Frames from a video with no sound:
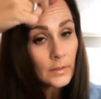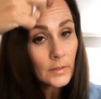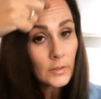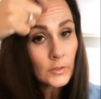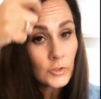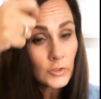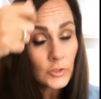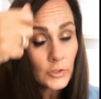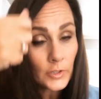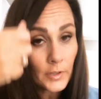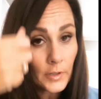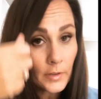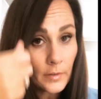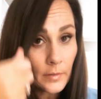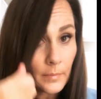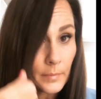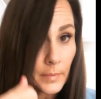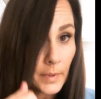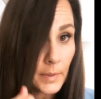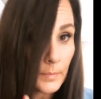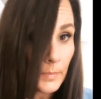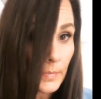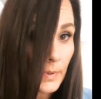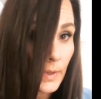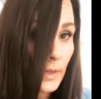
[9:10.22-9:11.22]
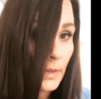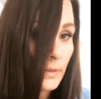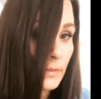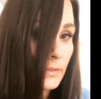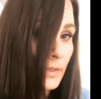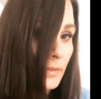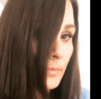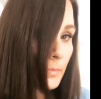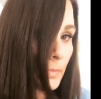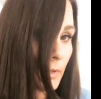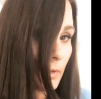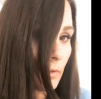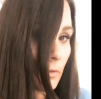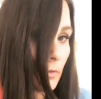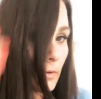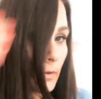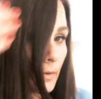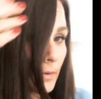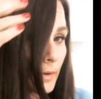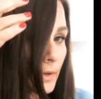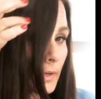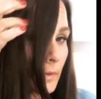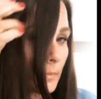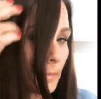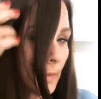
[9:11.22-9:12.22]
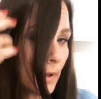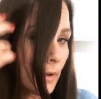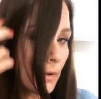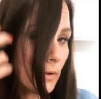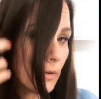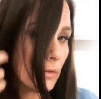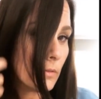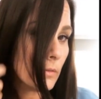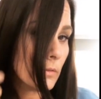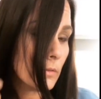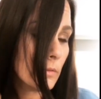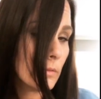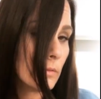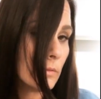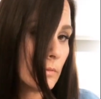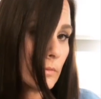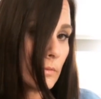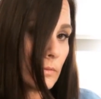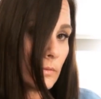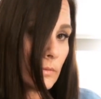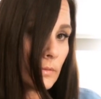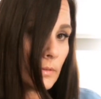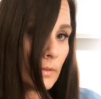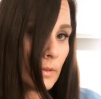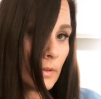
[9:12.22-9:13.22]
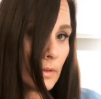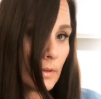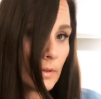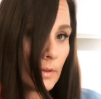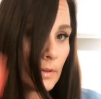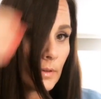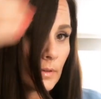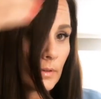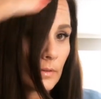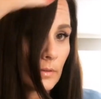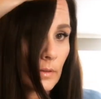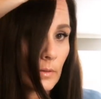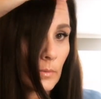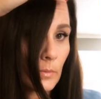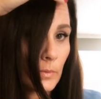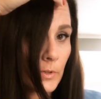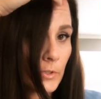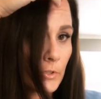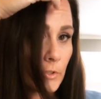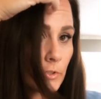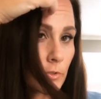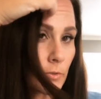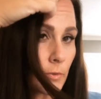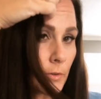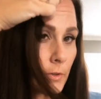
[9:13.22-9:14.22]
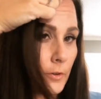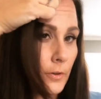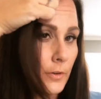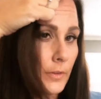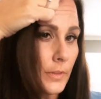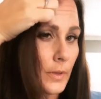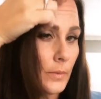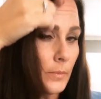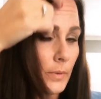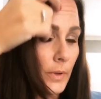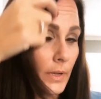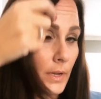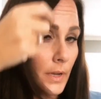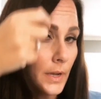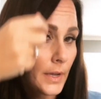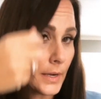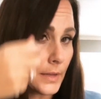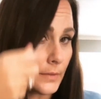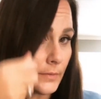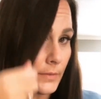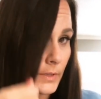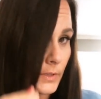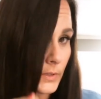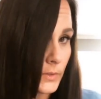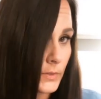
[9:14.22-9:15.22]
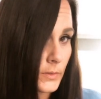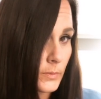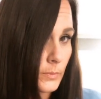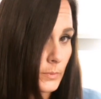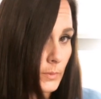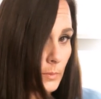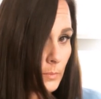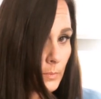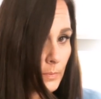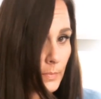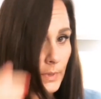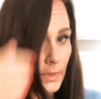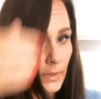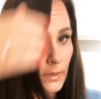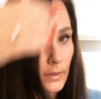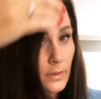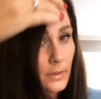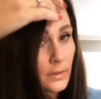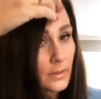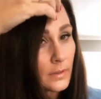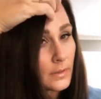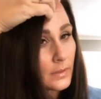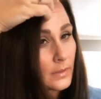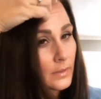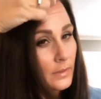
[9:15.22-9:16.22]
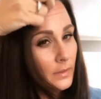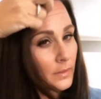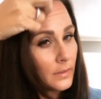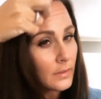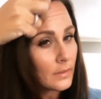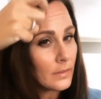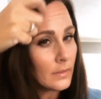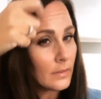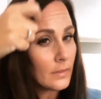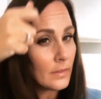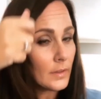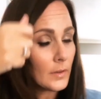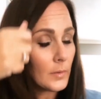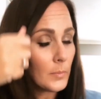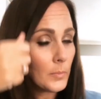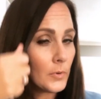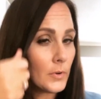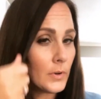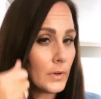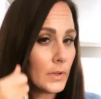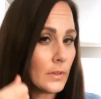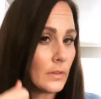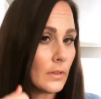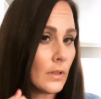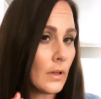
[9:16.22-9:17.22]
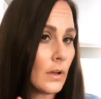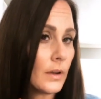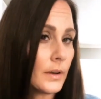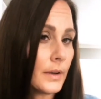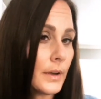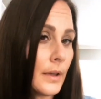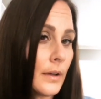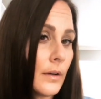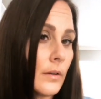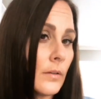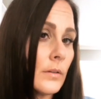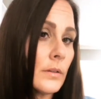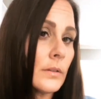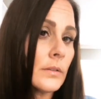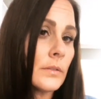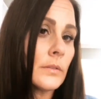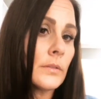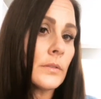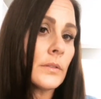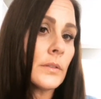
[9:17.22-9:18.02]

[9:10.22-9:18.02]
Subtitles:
I'll show you my bangs. I've been growing them out. They were shorter and they went kind of in a swoop, but they're pretty long now.